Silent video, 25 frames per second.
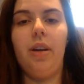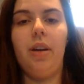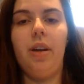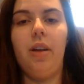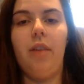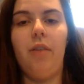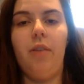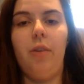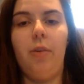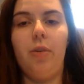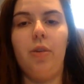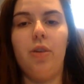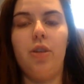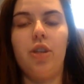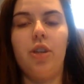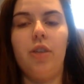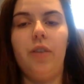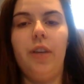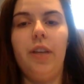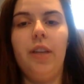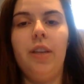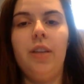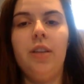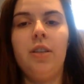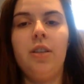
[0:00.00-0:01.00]
If you are
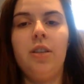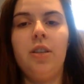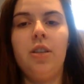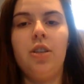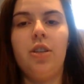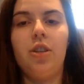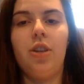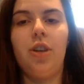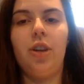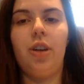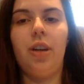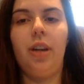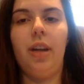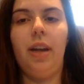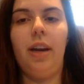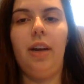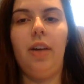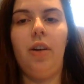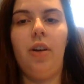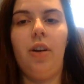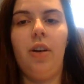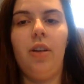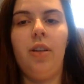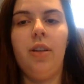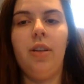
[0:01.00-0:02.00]
serving this dessert later
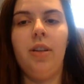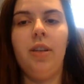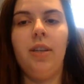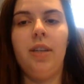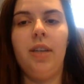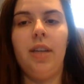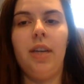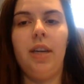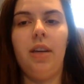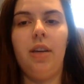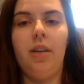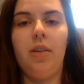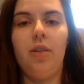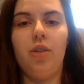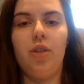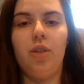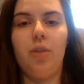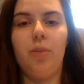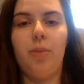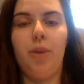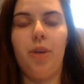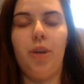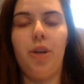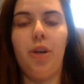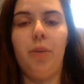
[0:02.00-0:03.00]
on in the day, you should
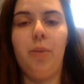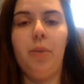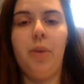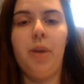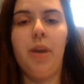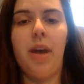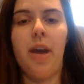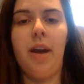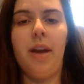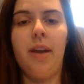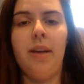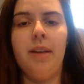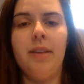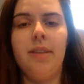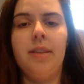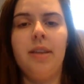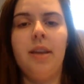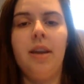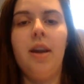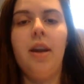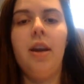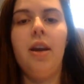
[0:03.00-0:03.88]
put your bananas